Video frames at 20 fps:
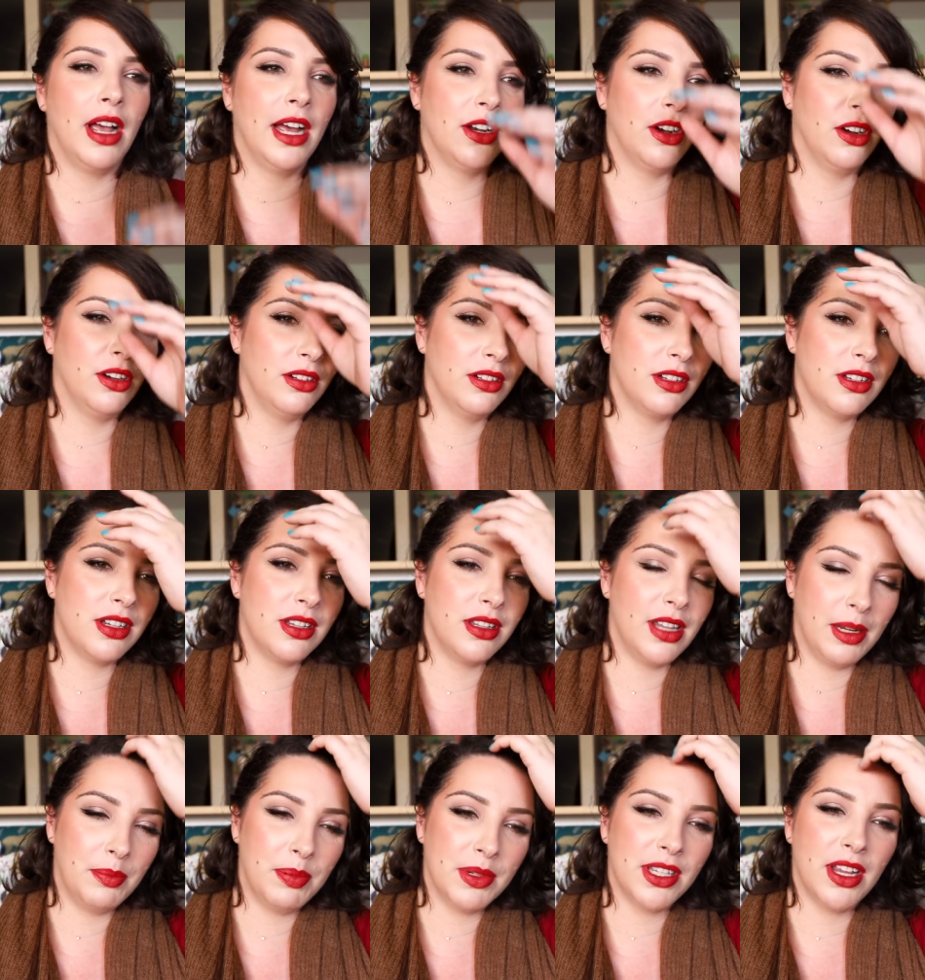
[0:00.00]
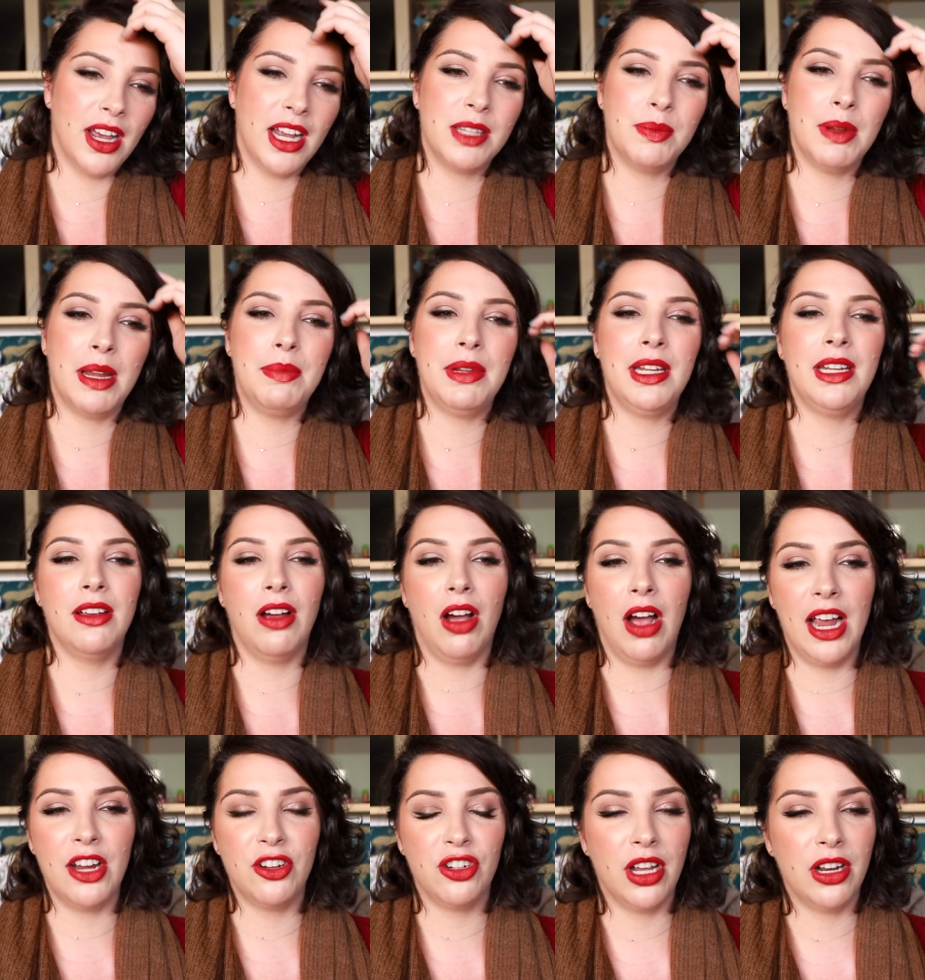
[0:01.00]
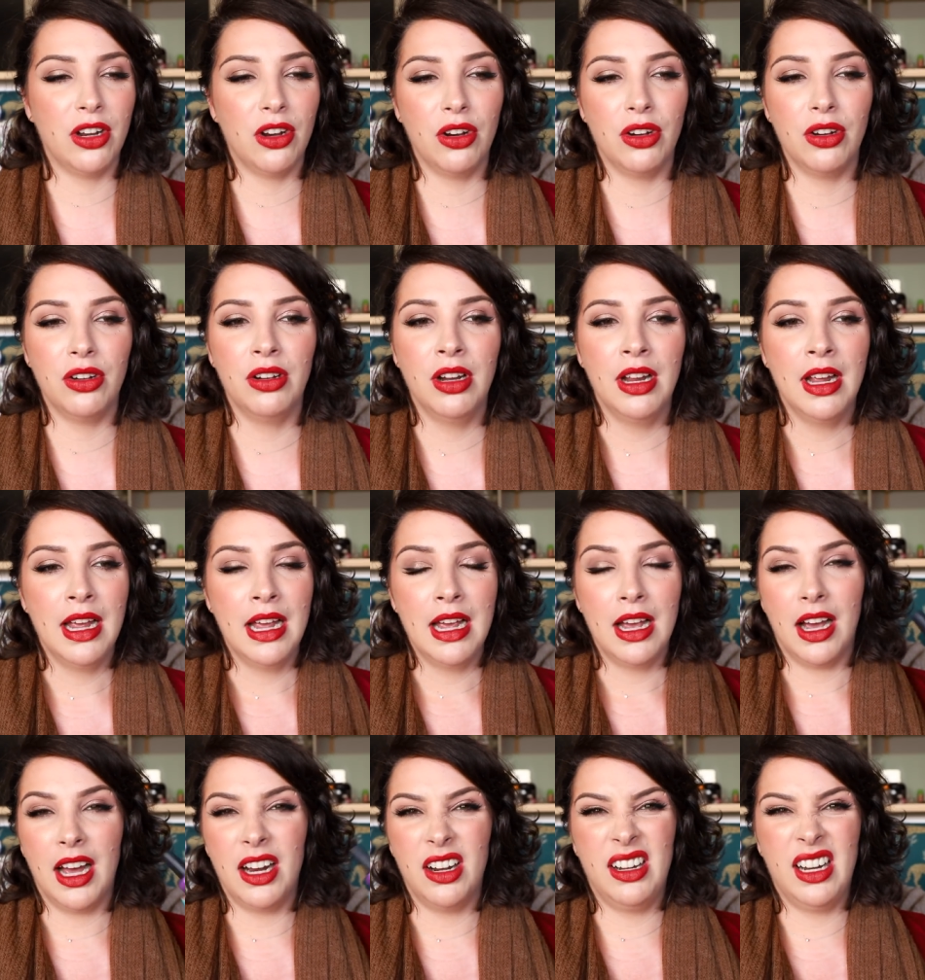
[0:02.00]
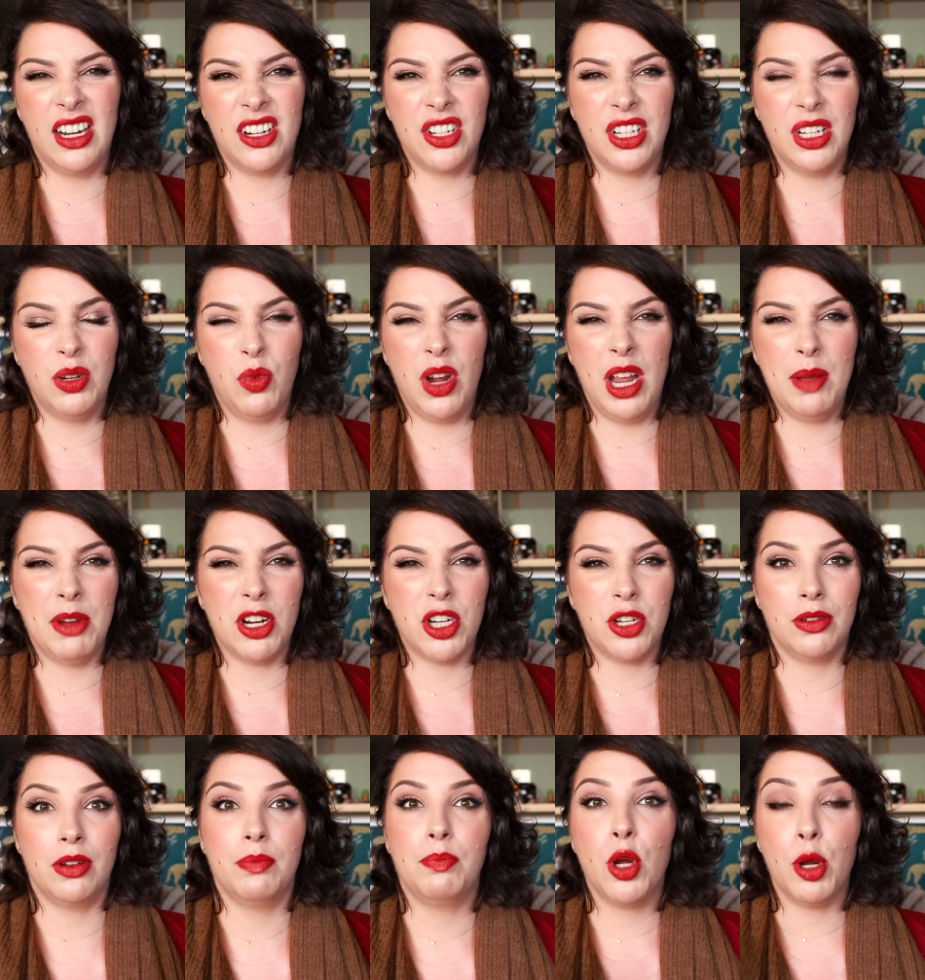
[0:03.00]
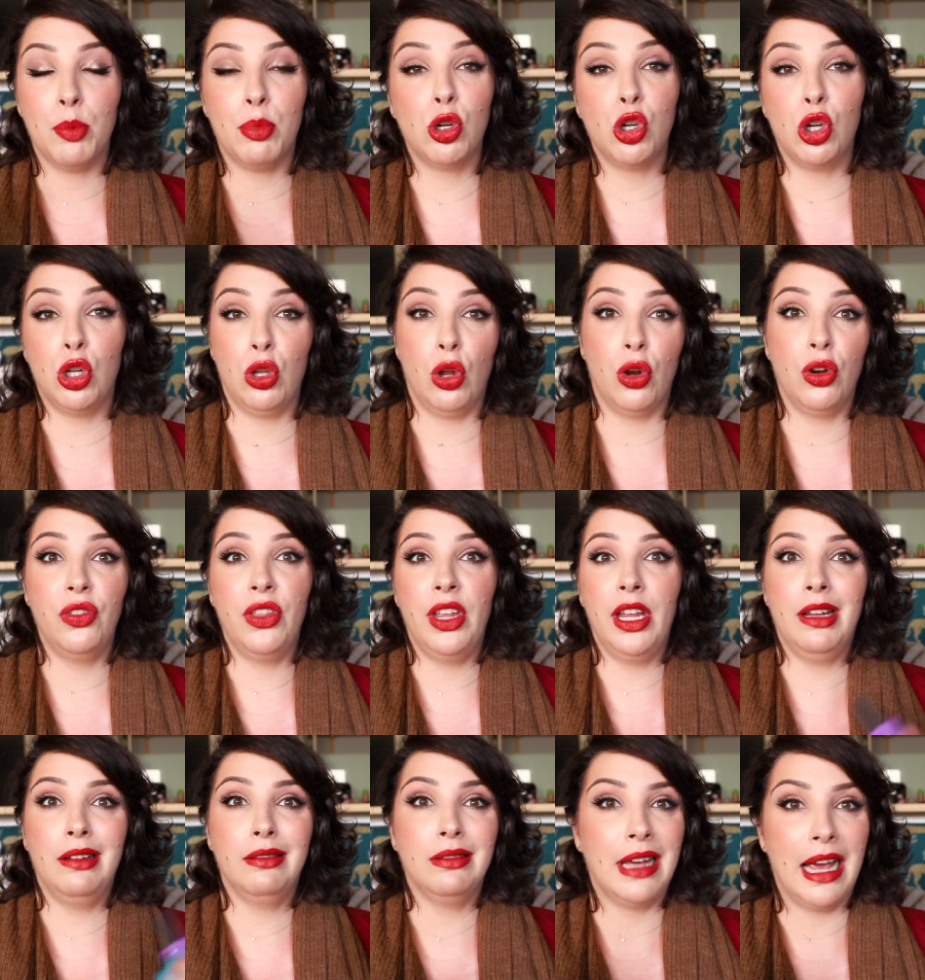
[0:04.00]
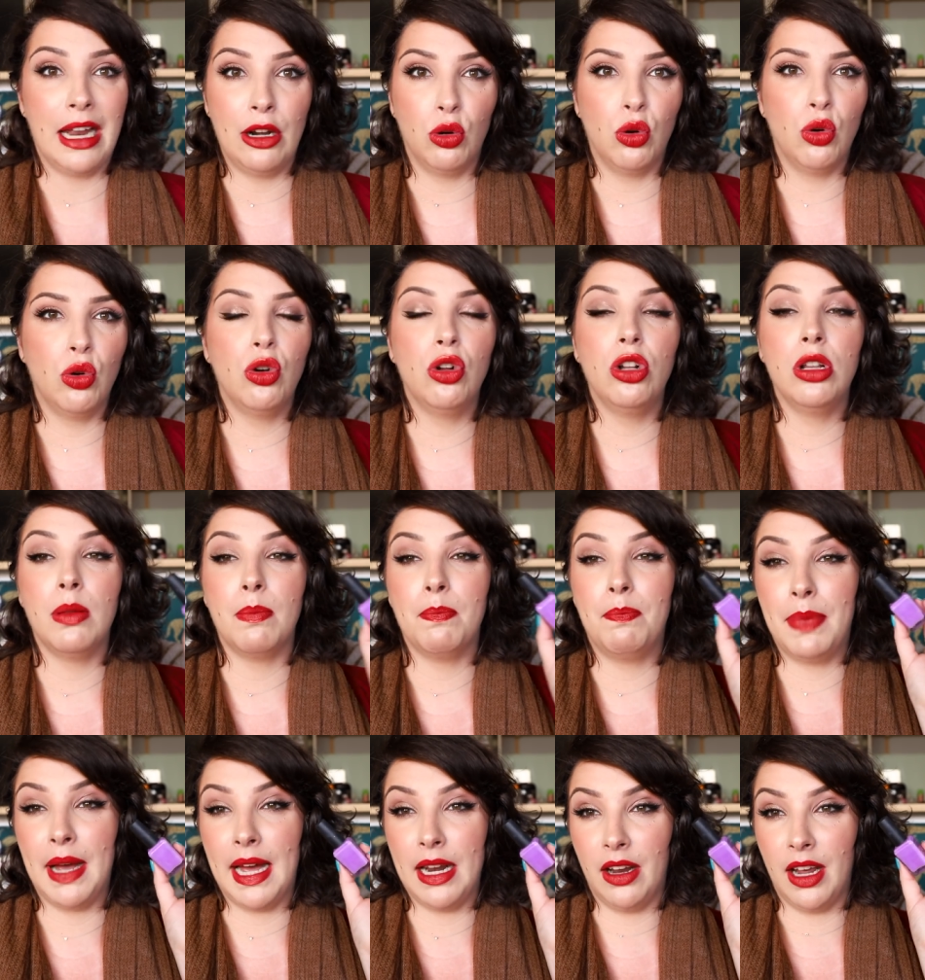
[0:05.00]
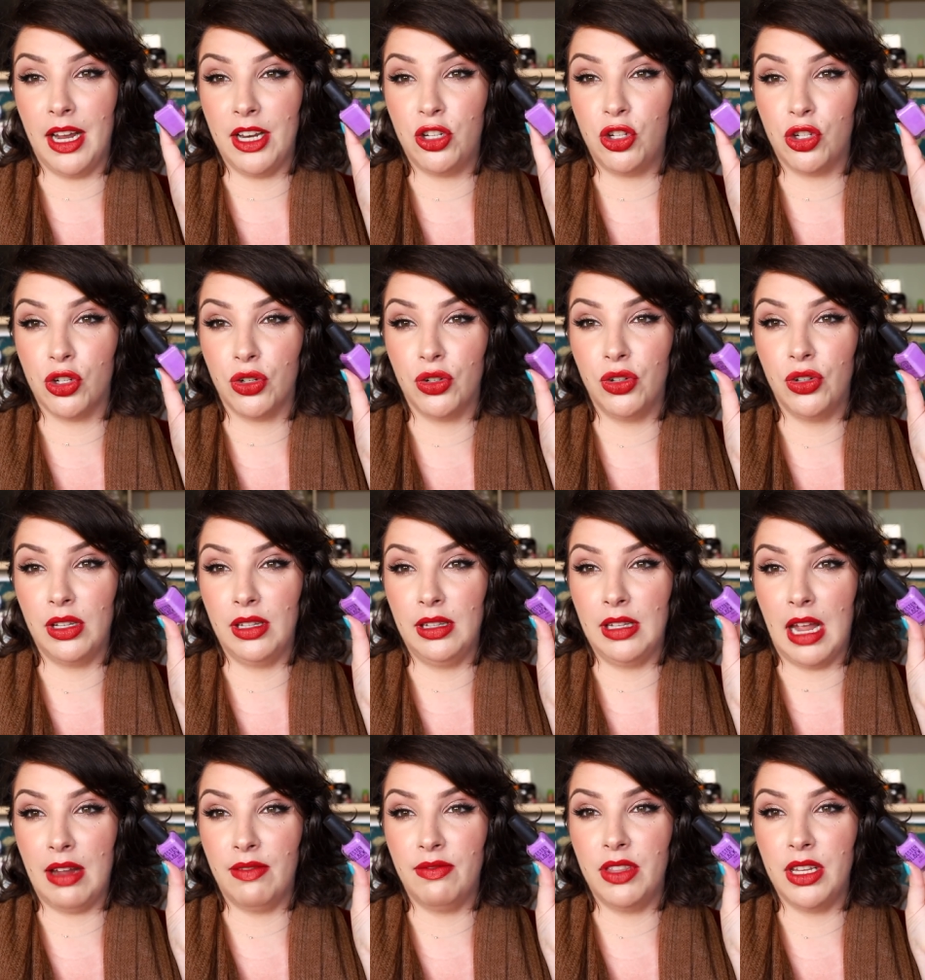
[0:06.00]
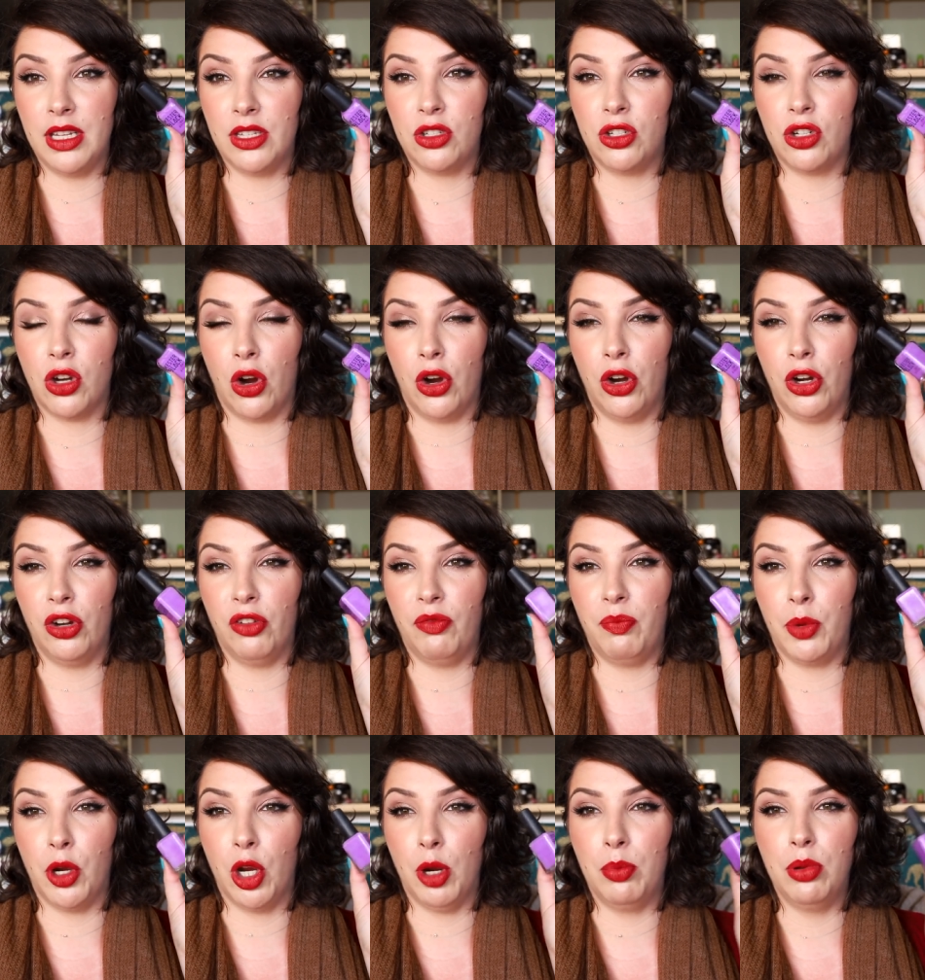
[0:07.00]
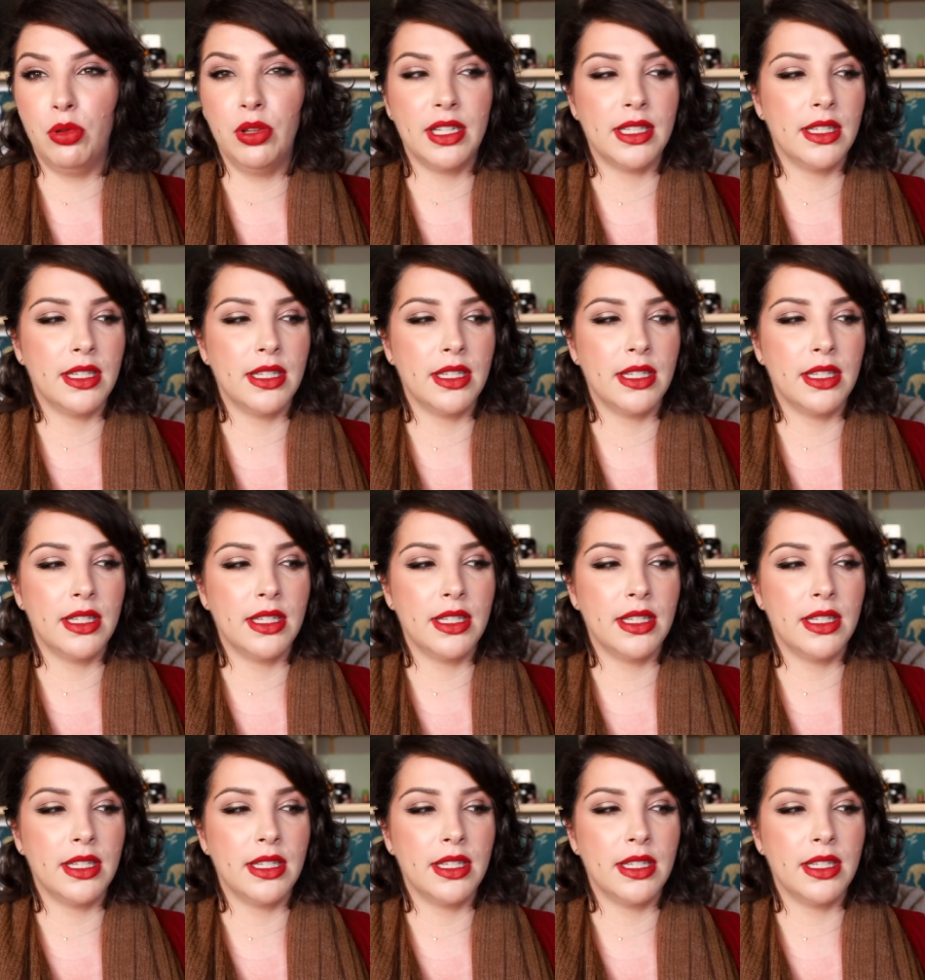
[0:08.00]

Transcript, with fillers: I don't, like besides maybe eyeshadow, I don't actually wear much purple clothing at all, but I do love this tone of purple.